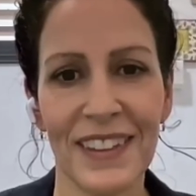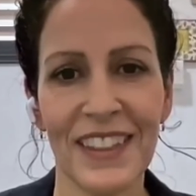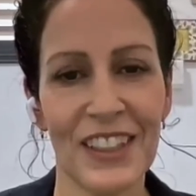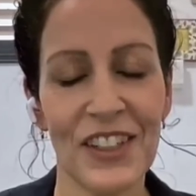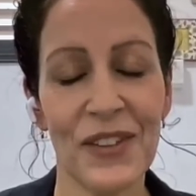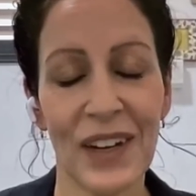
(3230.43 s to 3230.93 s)

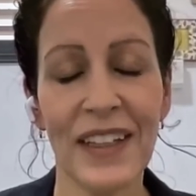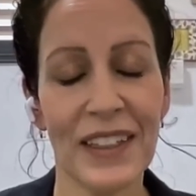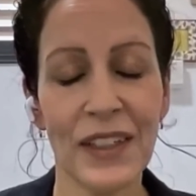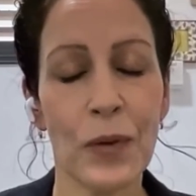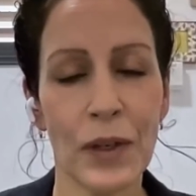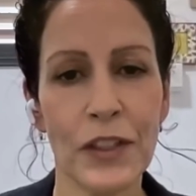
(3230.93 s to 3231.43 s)
Thank you. I
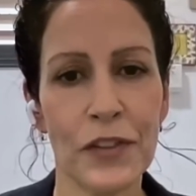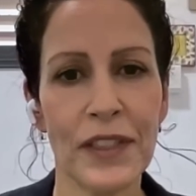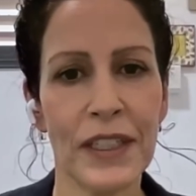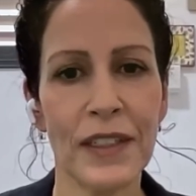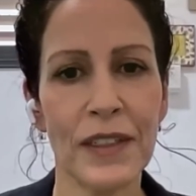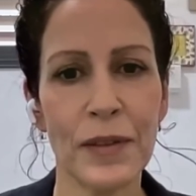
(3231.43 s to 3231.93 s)
think what you've
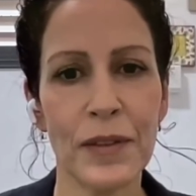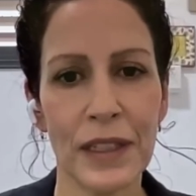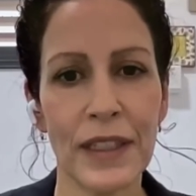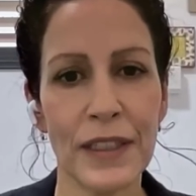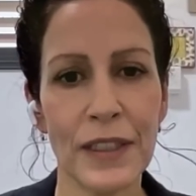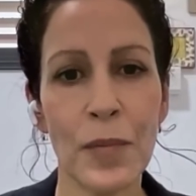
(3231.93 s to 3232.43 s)
said
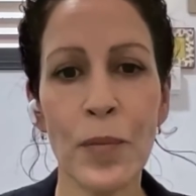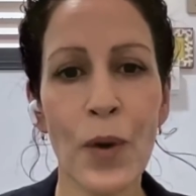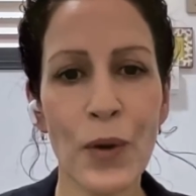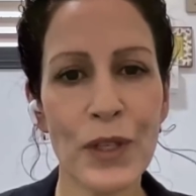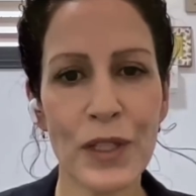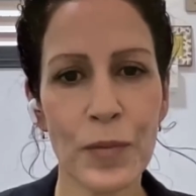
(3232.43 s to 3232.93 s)
is the
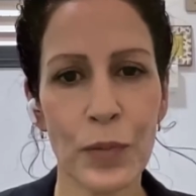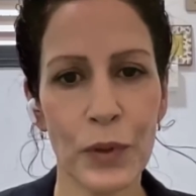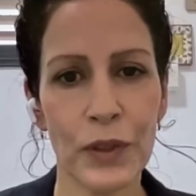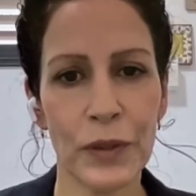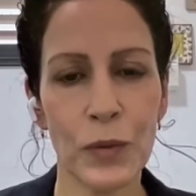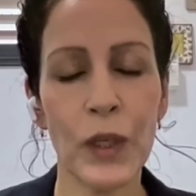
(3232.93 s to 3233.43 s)
most
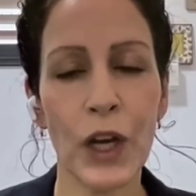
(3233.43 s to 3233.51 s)
important.